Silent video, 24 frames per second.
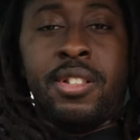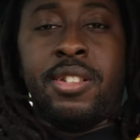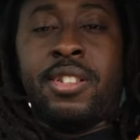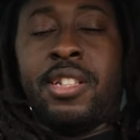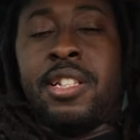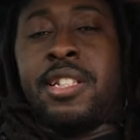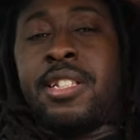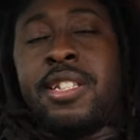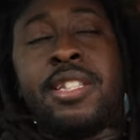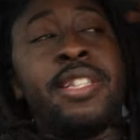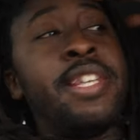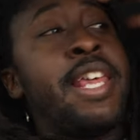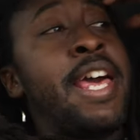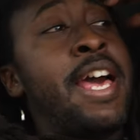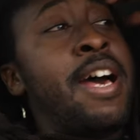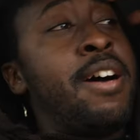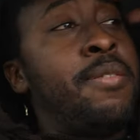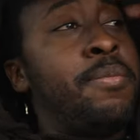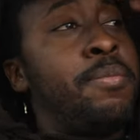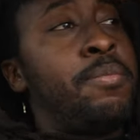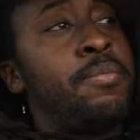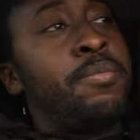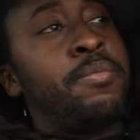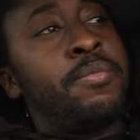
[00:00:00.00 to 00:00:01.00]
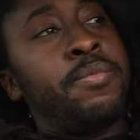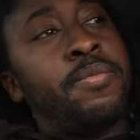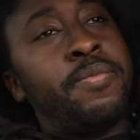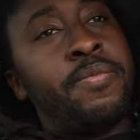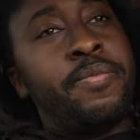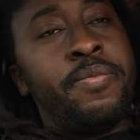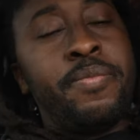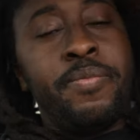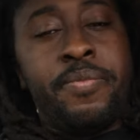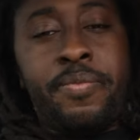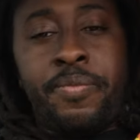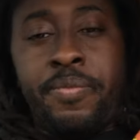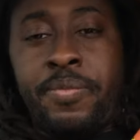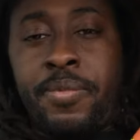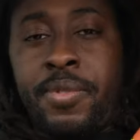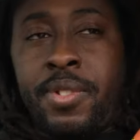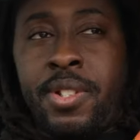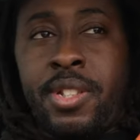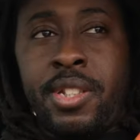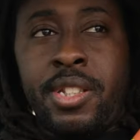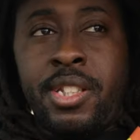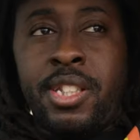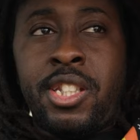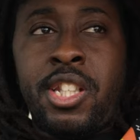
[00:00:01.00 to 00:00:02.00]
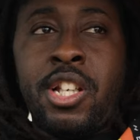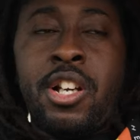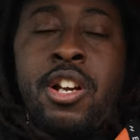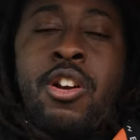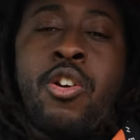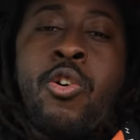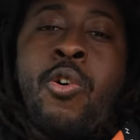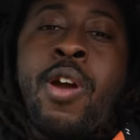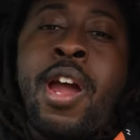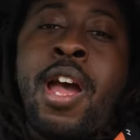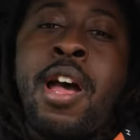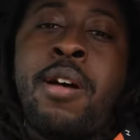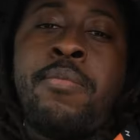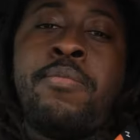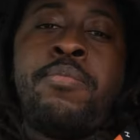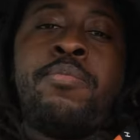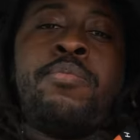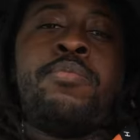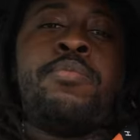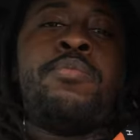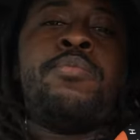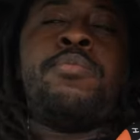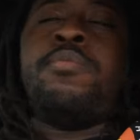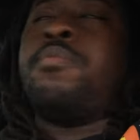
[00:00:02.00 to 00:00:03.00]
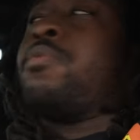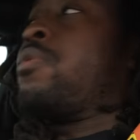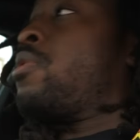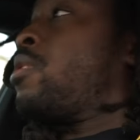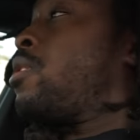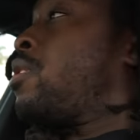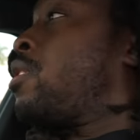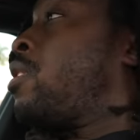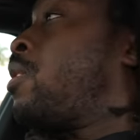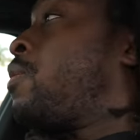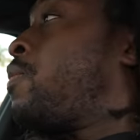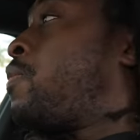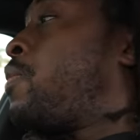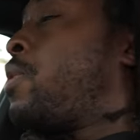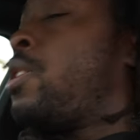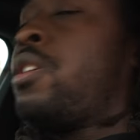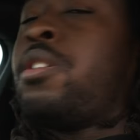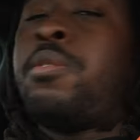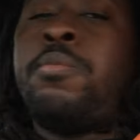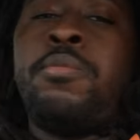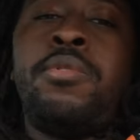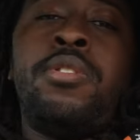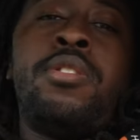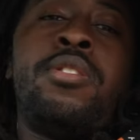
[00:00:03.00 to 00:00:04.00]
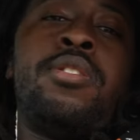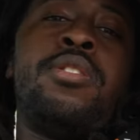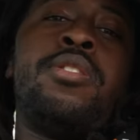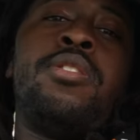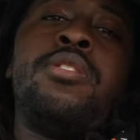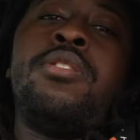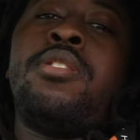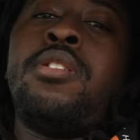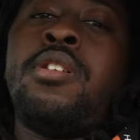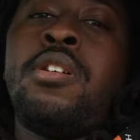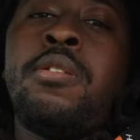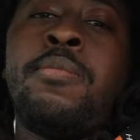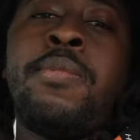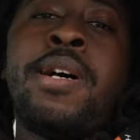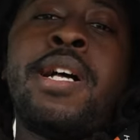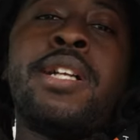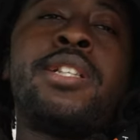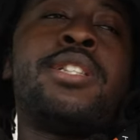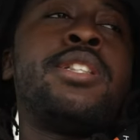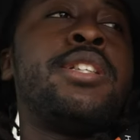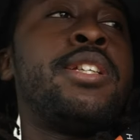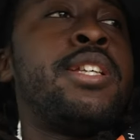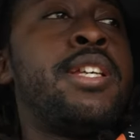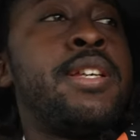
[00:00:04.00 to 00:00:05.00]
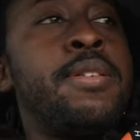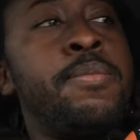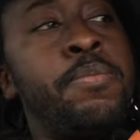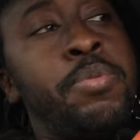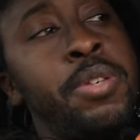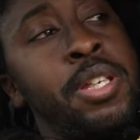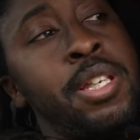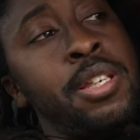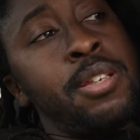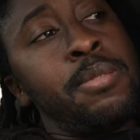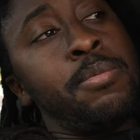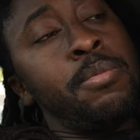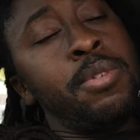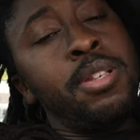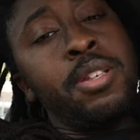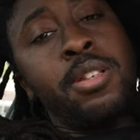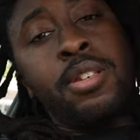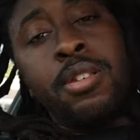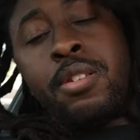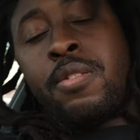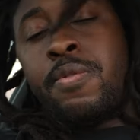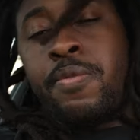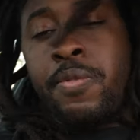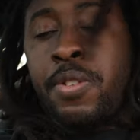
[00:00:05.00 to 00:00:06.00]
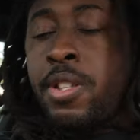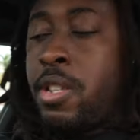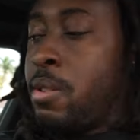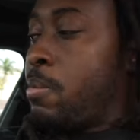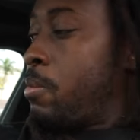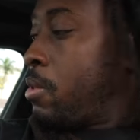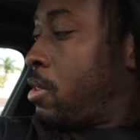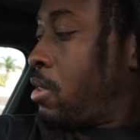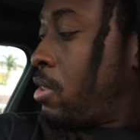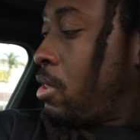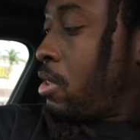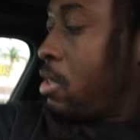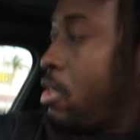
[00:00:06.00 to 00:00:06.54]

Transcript: to snap to crap, you feel me? I'm out here getting paid, man, you feel me?